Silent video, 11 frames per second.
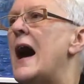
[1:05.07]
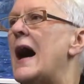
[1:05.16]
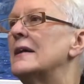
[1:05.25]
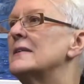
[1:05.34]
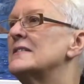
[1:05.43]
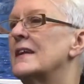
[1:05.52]

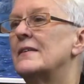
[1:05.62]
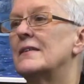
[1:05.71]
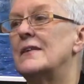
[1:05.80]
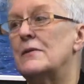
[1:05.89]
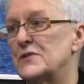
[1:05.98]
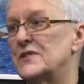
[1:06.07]
And
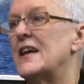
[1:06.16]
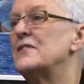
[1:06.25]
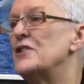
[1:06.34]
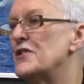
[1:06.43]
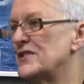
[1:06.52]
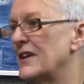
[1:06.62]
that was 10
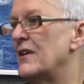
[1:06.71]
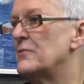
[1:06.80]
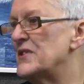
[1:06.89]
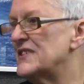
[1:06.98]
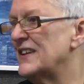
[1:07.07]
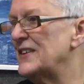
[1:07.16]
years ago, and we're
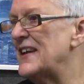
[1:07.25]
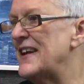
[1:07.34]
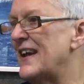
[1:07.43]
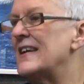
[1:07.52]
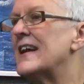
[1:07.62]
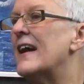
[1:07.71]
still here.
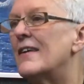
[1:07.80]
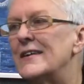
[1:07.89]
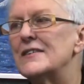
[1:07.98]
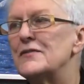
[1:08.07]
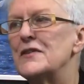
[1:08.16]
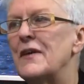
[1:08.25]
It
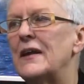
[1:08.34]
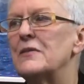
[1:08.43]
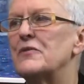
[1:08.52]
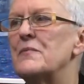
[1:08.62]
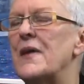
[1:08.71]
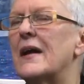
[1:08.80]
kind of developed
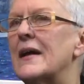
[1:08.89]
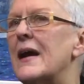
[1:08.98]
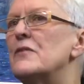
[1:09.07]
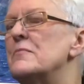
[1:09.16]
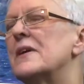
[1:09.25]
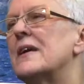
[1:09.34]
from that.
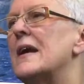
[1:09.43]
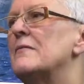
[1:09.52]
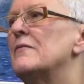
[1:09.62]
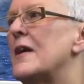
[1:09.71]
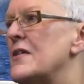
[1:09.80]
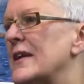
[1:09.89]
Karen became
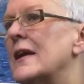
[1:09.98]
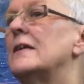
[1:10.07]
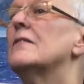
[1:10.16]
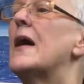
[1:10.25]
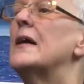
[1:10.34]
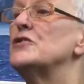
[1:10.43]
very keen
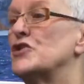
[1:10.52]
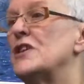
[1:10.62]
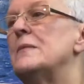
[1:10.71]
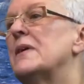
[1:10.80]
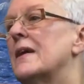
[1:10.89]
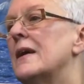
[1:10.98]
on that, and
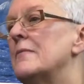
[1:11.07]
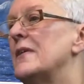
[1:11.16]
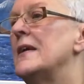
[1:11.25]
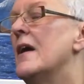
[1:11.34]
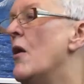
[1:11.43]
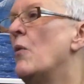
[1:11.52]
she became
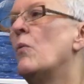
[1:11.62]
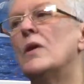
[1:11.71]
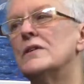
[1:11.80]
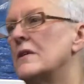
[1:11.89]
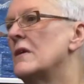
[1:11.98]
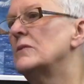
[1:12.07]
the
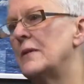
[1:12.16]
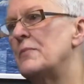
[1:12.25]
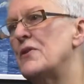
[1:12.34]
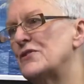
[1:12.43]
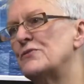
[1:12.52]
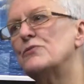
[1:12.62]
one and only
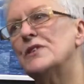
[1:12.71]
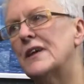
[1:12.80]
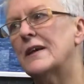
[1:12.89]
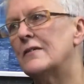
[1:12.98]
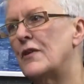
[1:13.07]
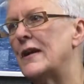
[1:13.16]
person running
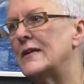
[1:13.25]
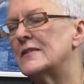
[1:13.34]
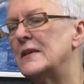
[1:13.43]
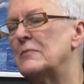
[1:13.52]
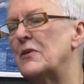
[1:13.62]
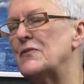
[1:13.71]
it for
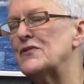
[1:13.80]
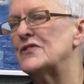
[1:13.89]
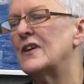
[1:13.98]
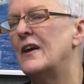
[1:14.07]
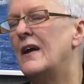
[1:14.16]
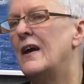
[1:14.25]
18 months.
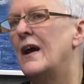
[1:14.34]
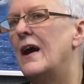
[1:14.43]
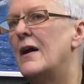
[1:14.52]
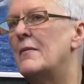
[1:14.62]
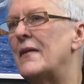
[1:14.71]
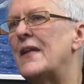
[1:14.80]

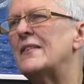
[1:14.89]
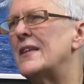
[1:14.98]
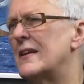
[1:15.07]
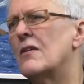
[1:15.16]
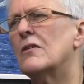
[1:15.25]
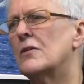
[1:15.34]
And then
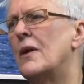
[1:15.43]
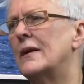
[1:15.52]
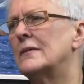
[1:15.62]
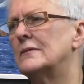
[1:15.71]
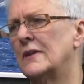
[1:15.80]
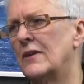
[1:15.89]
it got quite
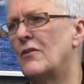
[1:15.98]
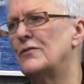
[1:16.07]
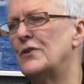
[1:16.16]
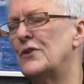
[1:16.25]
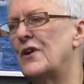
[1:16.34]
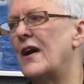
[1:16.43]
a lot
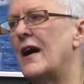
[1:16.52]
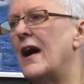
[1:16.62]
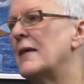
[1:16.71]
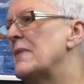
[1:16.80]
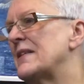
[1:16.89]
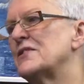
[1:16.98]
for her.
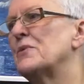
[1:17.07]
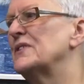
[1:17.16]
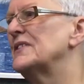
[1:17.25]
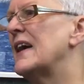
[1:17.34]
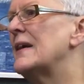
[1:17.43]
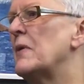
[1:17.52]
I met her
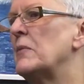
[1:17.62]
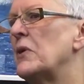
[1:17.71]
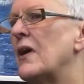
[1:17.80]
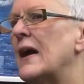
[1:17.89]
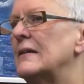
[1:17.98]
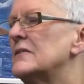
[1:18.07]
one day when we
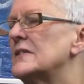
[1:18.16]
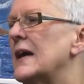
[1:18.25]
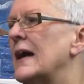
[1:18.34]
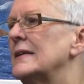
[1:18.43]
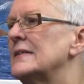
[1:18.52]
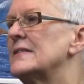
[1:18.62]
were out
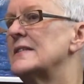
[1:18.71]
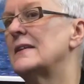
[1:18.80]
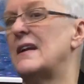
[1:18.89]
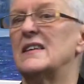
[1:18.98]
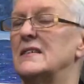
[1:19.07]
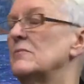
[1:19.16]
and said
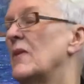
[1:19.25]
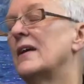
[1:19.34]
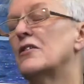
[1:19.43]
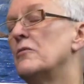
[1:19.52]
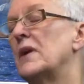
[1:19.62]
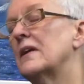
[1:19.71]
I didn't
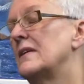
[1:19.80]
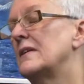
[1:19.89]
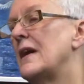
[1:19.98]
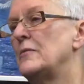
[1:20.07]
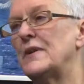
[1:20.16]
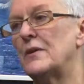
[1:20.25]
mind coming in and
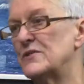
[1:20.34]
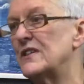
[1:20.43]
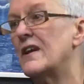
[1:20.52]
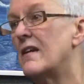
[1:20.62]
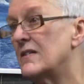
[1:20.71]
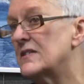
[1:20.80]
helping. I wasn't
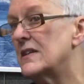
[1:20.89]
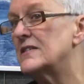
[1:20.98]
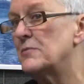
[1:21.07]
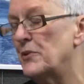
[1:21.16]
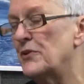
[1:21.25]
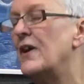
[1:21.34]
an artist,
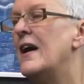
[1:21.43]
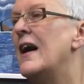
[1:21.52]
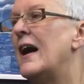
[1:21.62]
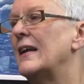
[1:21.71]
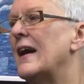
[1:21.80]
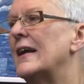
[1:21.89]
but
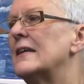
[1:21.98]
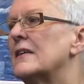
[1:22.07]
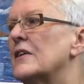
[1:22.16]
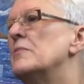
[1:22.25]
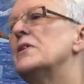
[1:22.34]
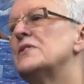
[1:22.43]
I liked the
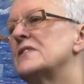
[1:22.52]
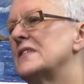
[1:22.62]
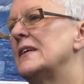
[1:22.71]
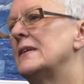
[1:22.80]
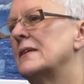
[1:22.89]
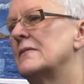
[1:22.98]

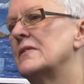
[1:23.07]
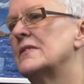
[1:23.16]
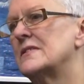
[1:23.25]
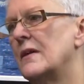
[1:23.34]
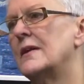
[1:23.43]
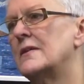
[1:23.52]
community
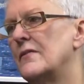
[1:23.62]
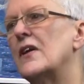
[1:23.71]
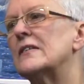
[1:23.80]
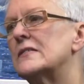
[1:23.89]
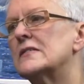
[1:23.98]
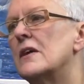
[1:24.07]
side of
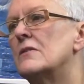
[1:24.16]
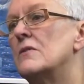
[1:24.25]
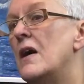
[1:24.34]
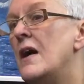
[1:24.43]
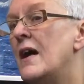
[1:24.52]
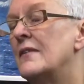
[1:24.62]
this. So
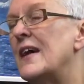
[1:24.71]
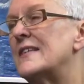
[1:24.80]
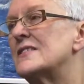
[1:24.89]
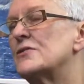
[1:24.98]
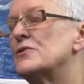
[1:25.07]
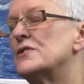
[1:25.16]
that's
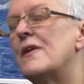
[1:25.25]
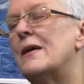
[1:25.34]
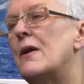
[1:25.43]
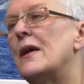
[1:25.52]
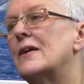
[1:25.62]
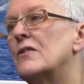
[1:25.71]
sort of
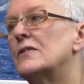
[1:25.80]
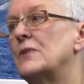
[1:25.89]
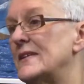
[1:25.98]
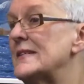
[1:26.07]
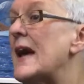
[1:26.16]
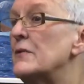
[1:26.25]
how I got,
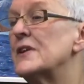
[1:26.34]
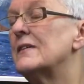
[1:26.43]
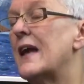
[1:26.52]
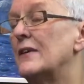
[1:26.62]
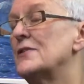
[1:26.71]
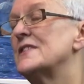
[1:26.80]
like, how the
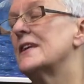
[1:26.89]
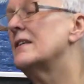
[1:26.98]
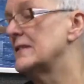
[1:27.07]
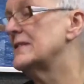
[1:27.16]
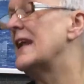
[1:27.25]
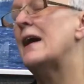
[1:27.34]
gallery
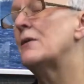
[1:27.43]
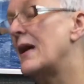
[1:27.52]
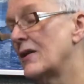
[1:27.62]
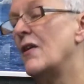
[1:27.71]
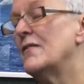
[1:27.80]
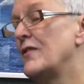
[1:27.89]
started and how I
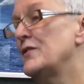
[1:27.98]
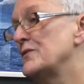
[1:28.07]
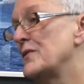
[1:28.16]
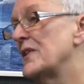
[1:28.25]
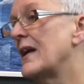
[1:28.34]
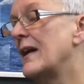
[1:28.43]
got involved
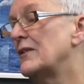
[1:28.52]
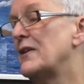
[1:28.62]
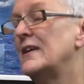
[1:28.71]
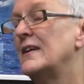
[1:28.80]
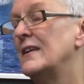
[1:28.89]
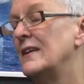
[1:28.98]
with the gallery.